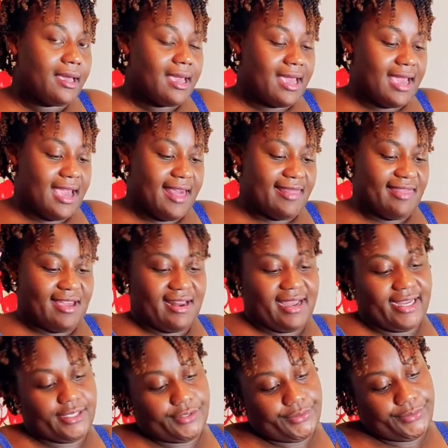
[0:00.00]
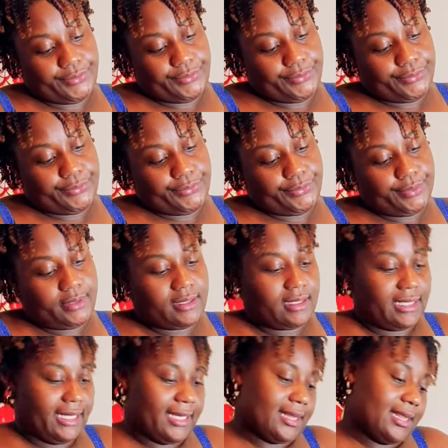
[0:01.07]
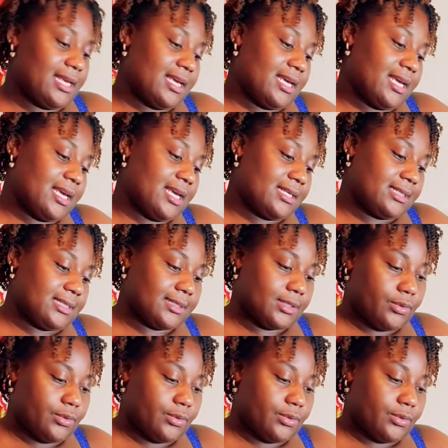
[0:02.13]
And then I do like this,